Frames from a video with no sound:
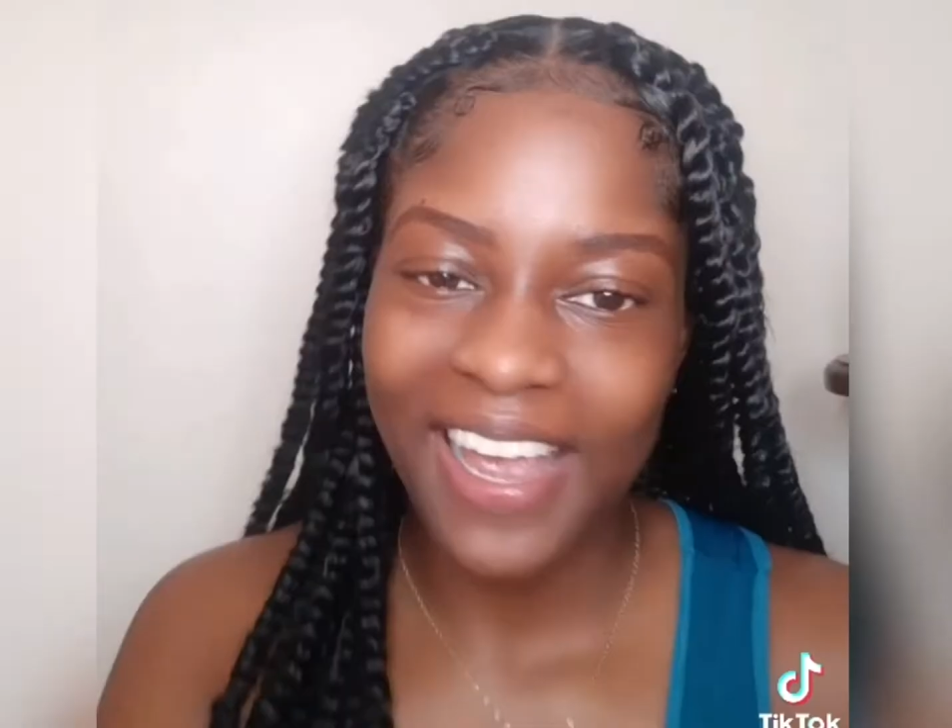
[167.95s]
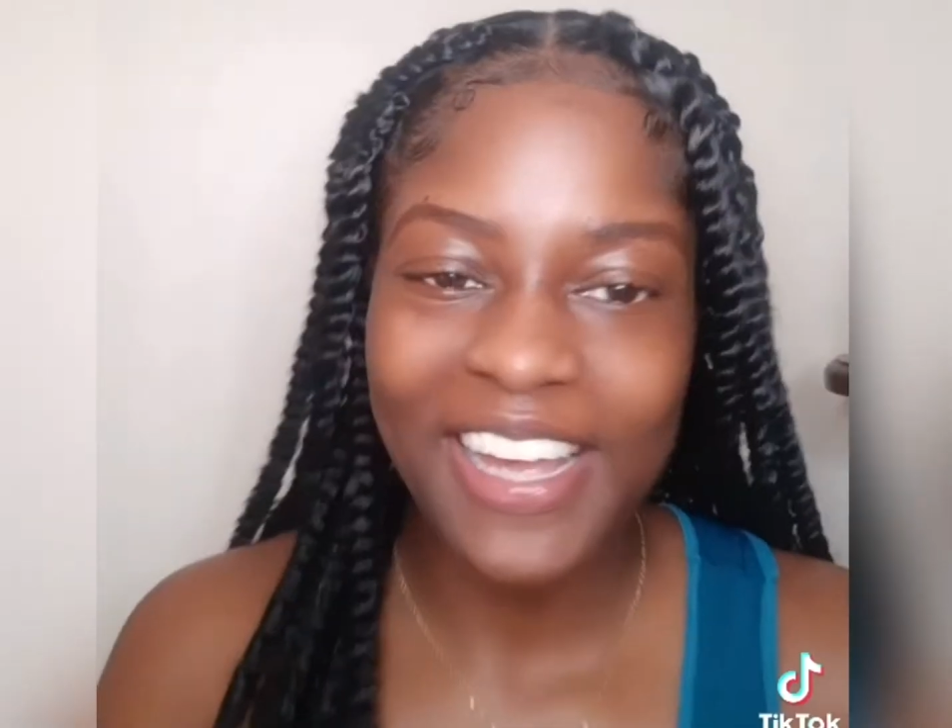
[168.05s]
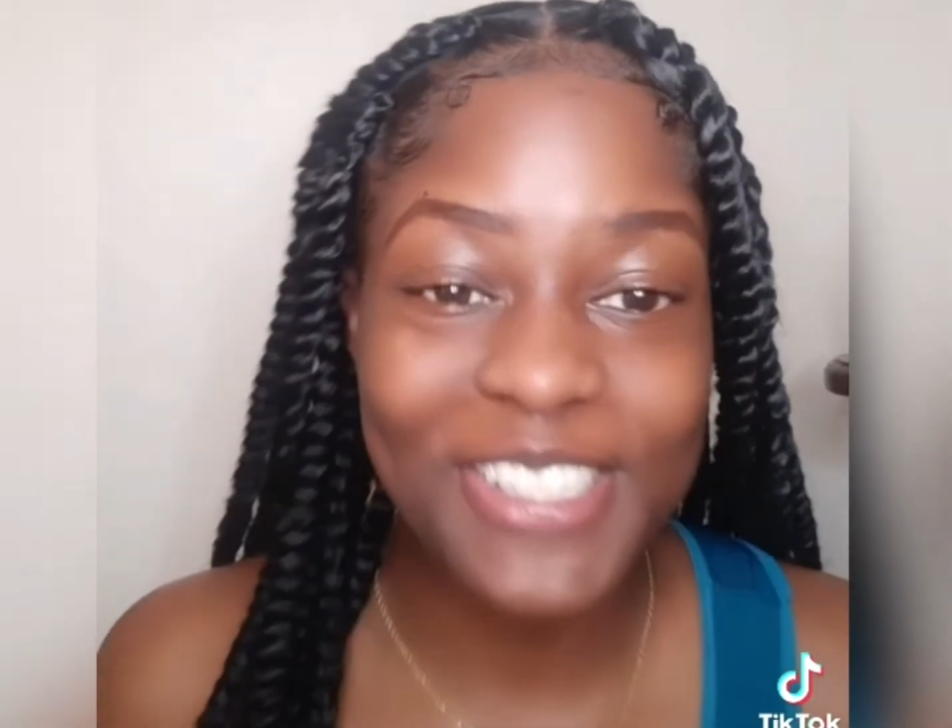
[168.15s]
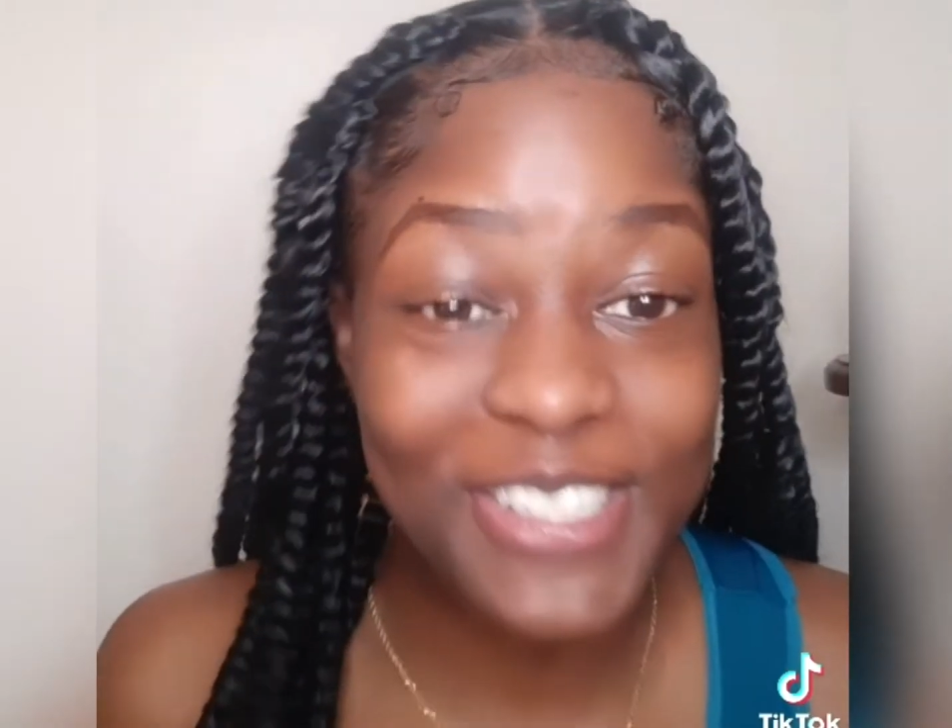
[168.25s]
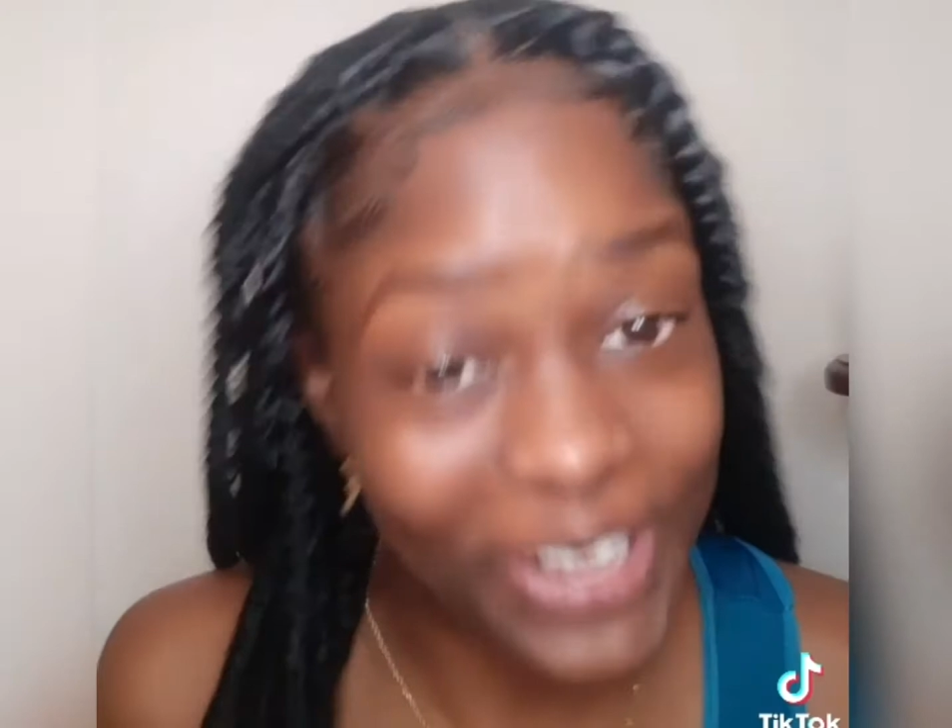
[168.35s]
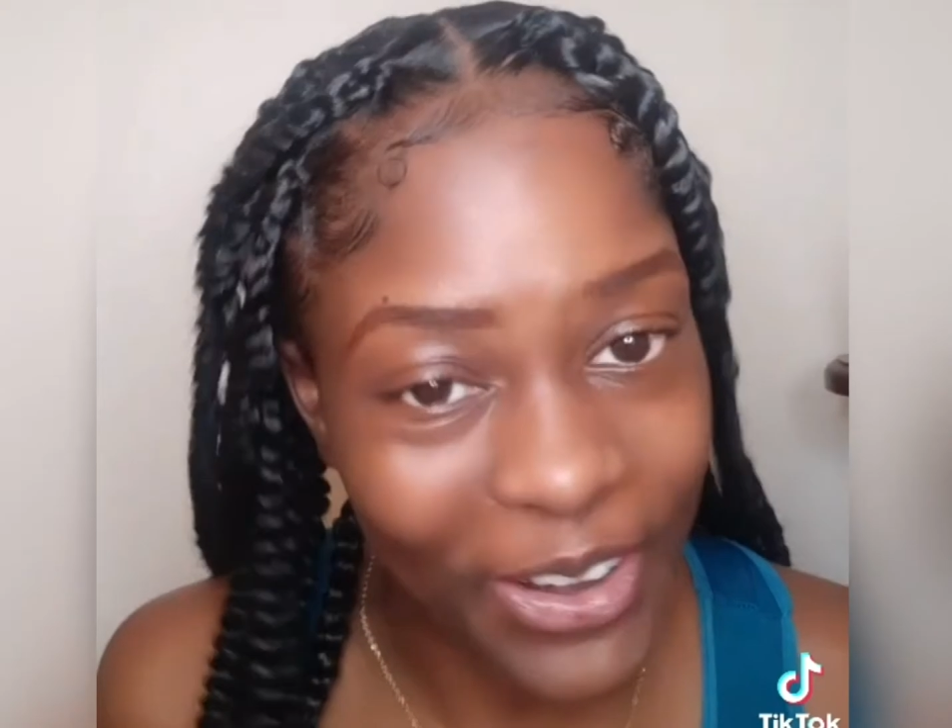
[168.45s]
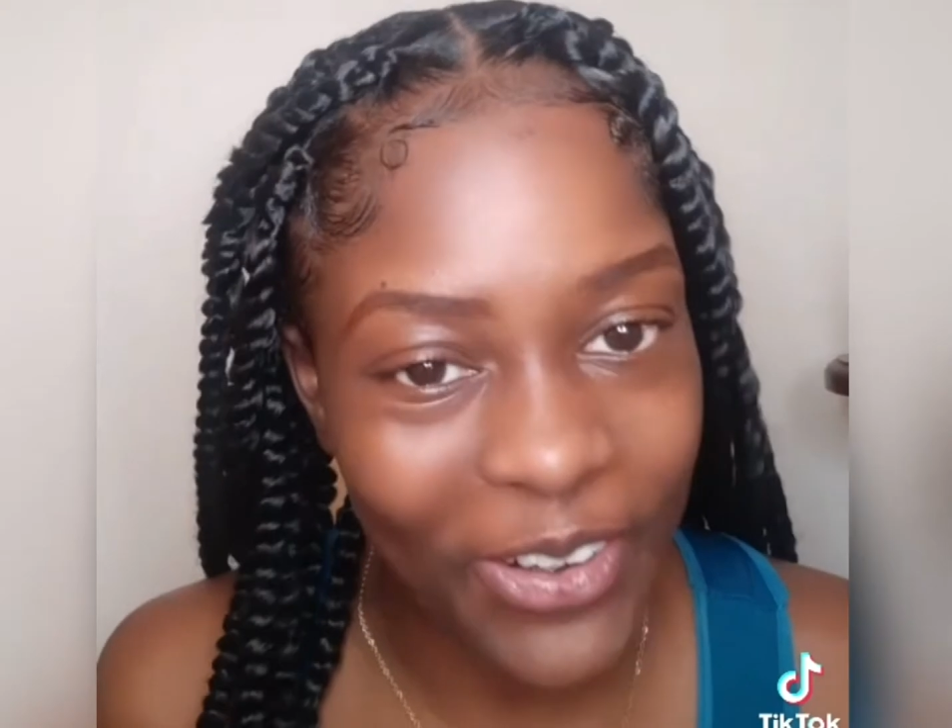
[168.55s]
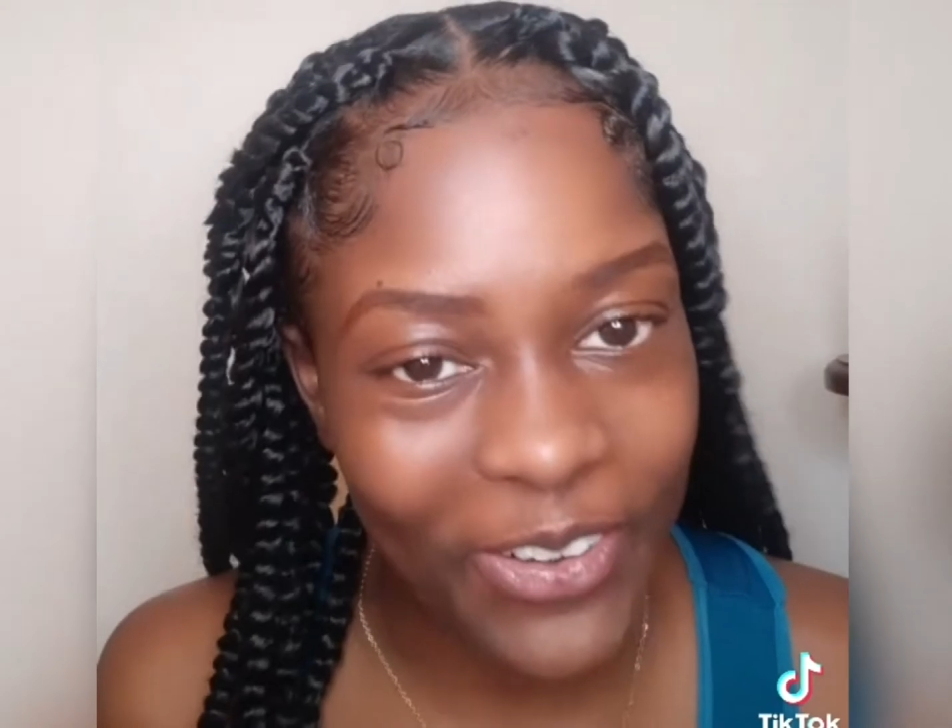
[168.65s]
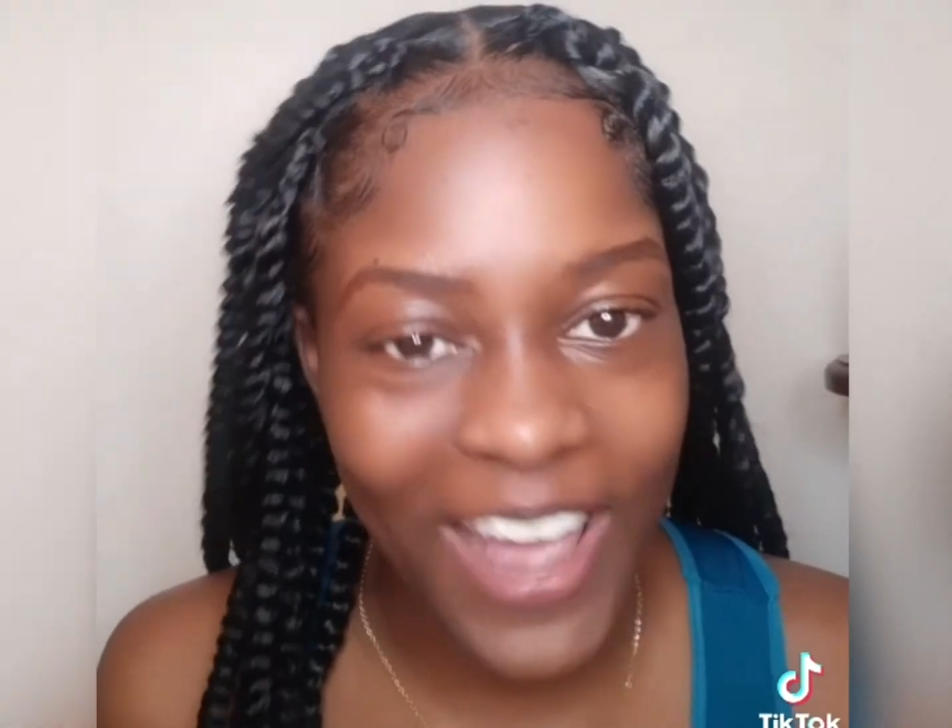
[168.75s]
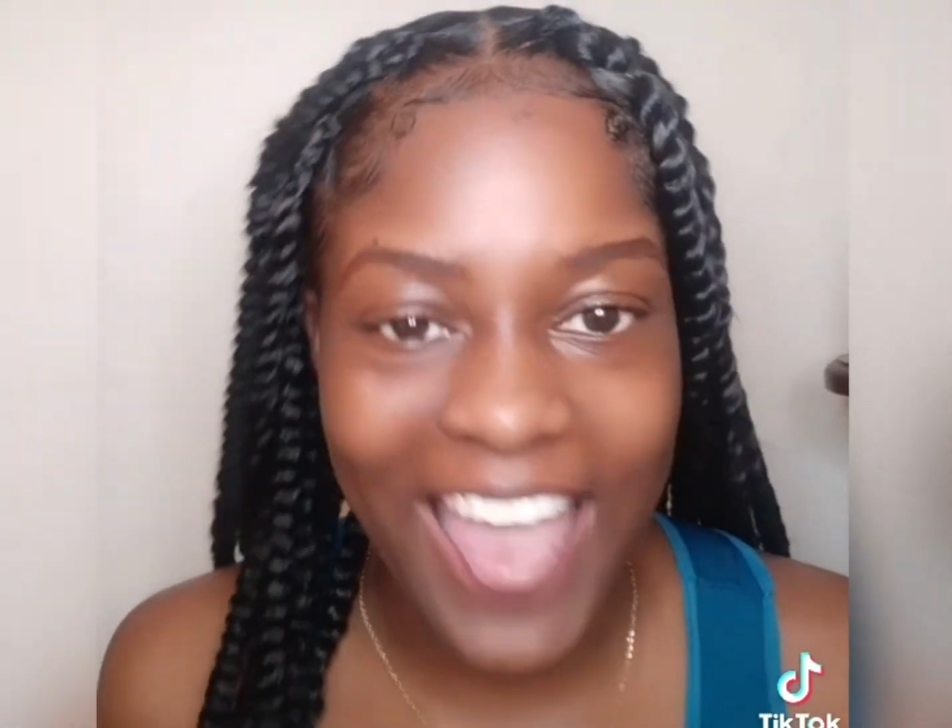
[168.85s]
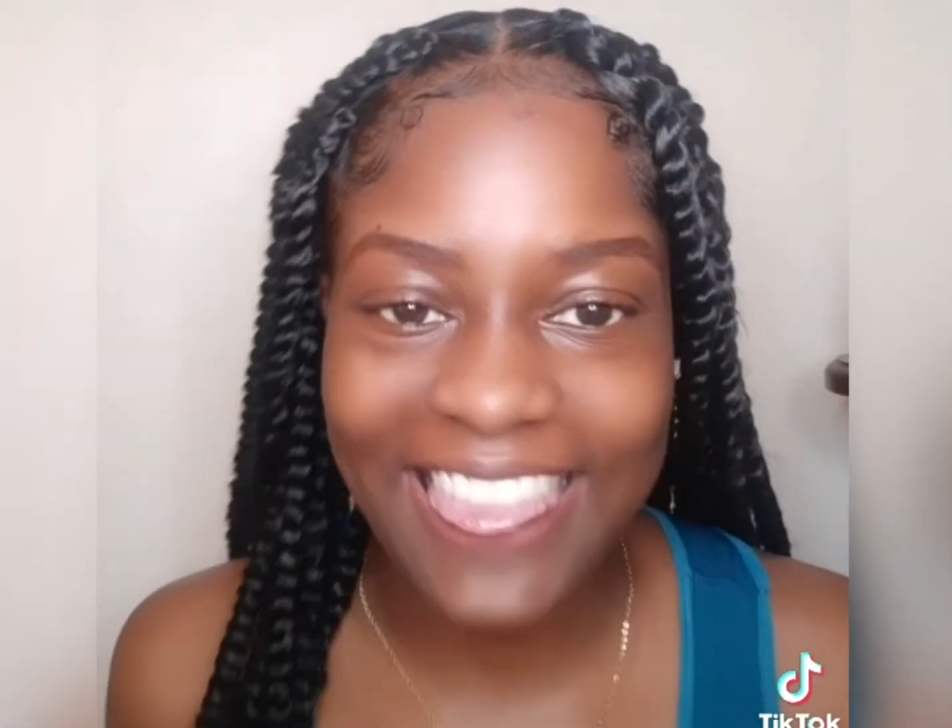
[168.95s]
So